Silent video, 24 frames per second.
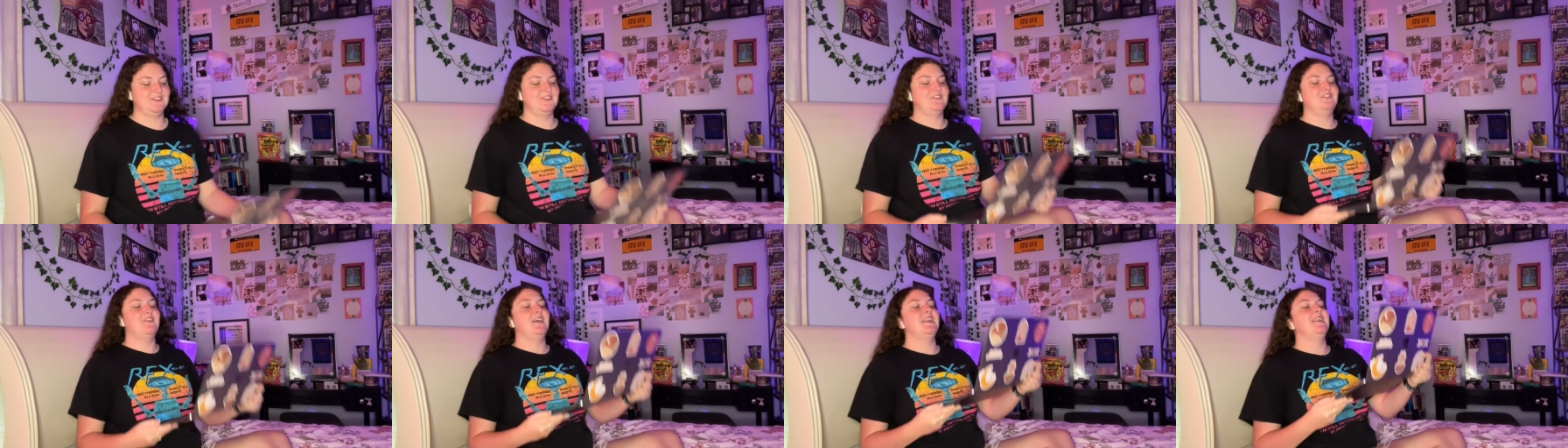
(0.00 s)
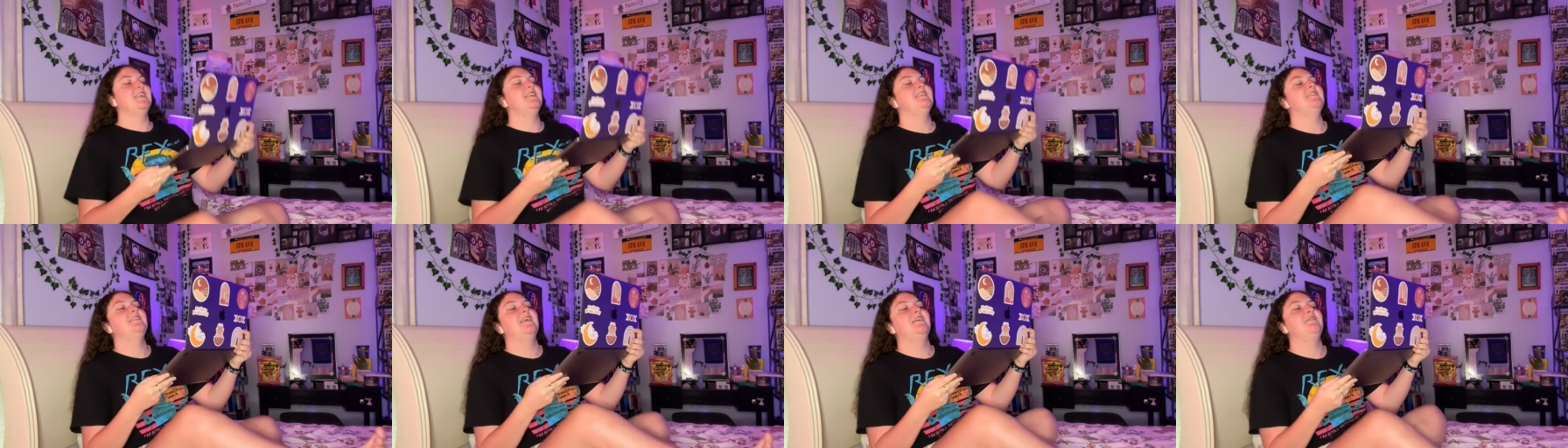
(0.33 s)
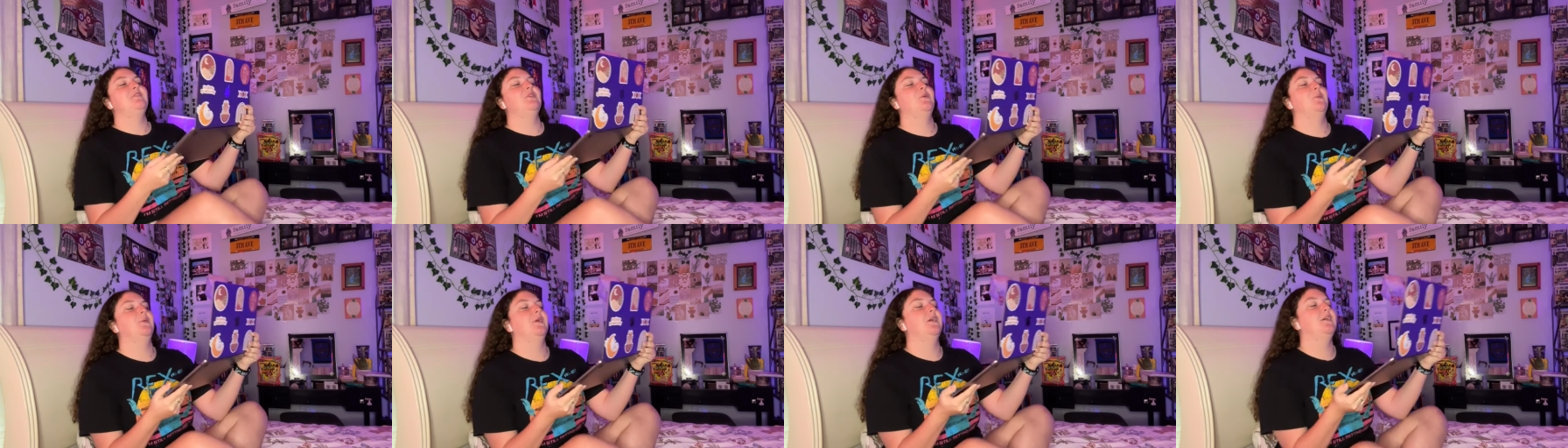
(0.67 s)
ready to save
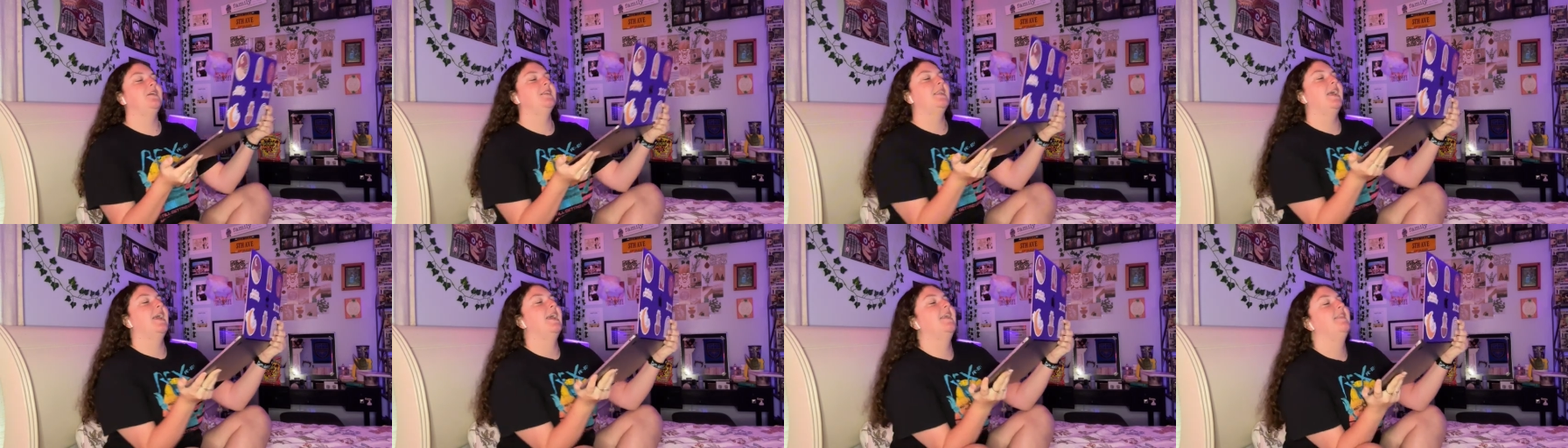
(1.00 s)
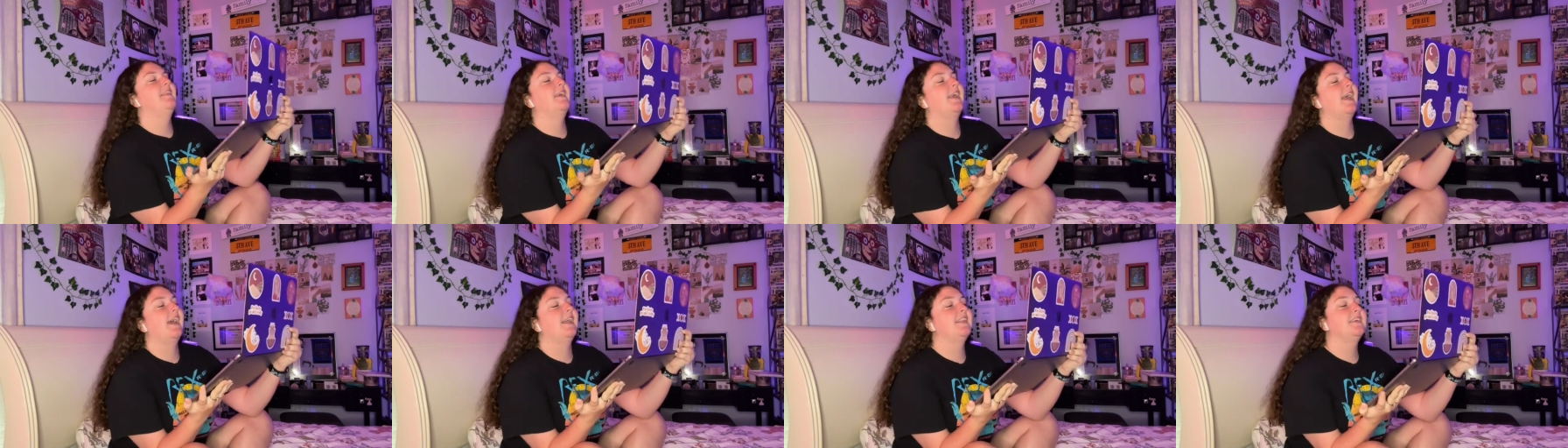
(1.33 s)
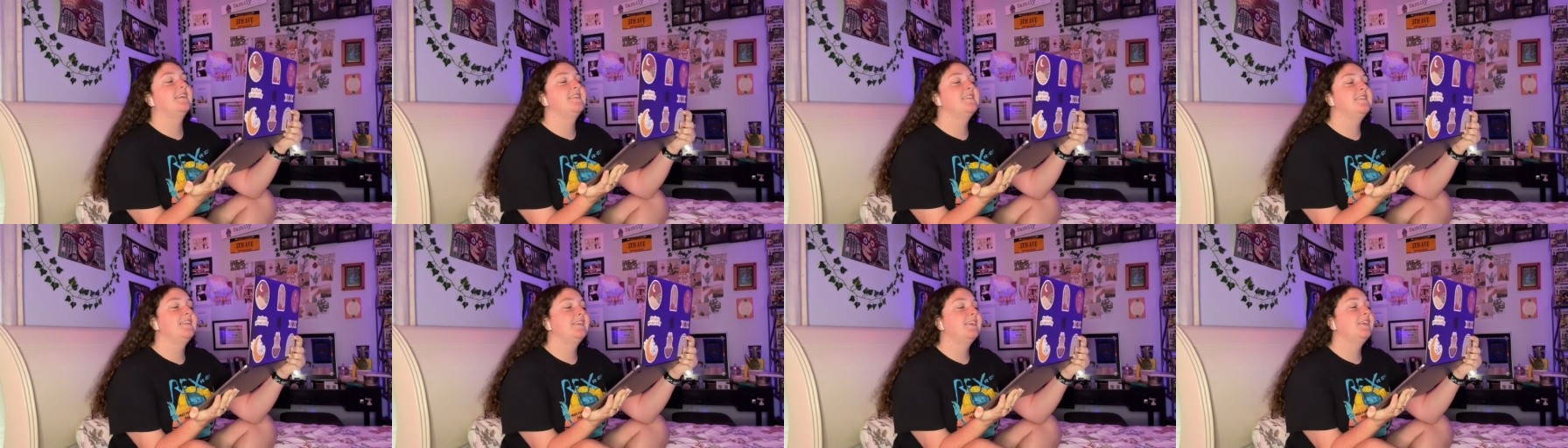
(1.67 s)
the world and the
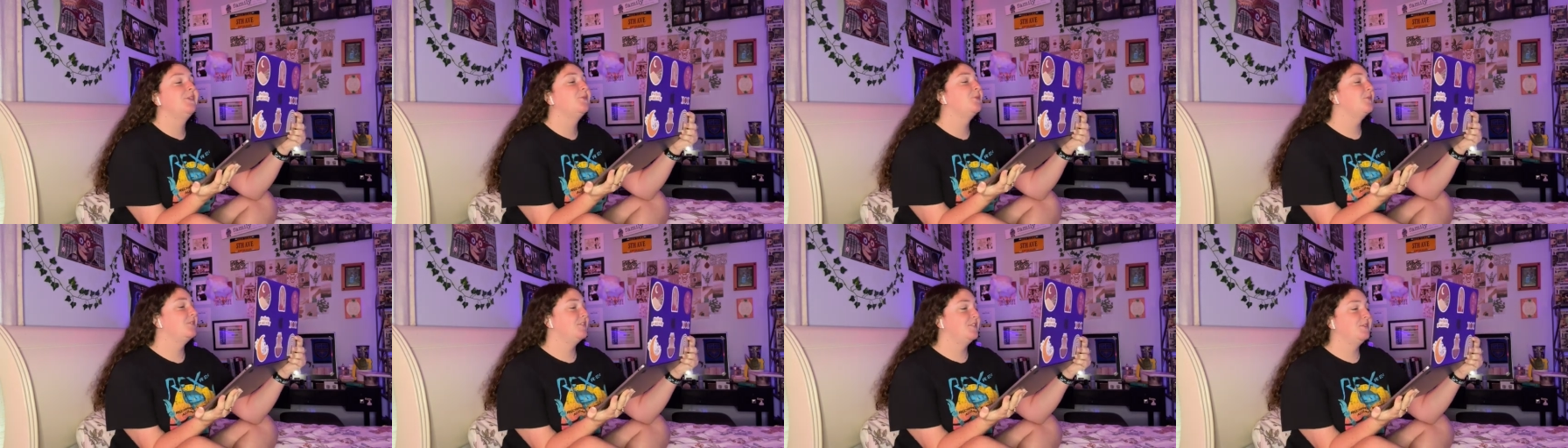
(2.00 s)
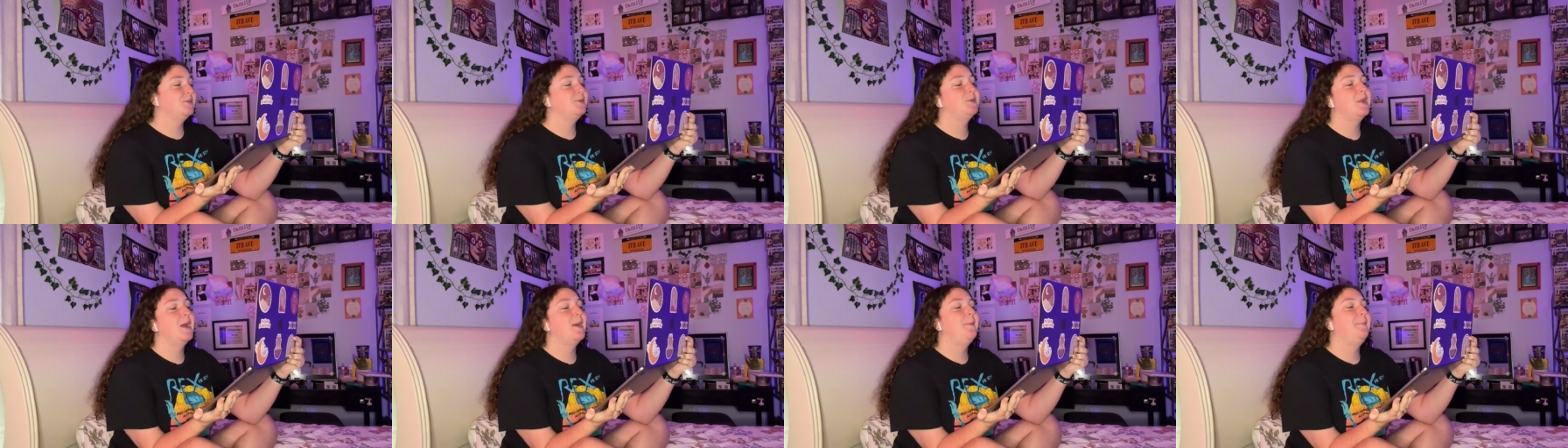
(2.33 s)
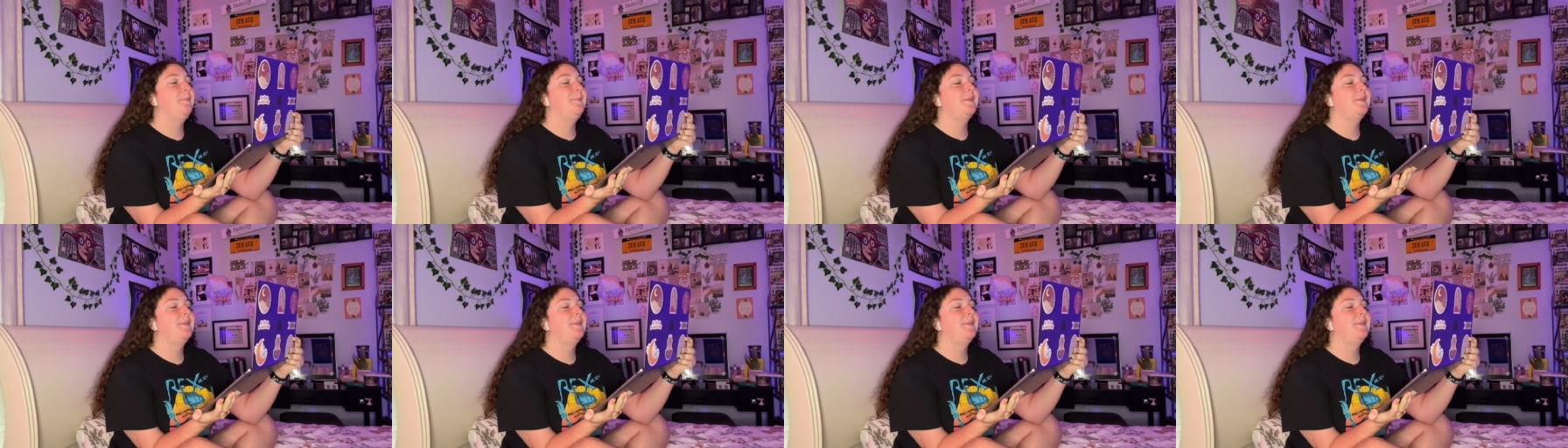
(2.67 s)
galaxy will suit up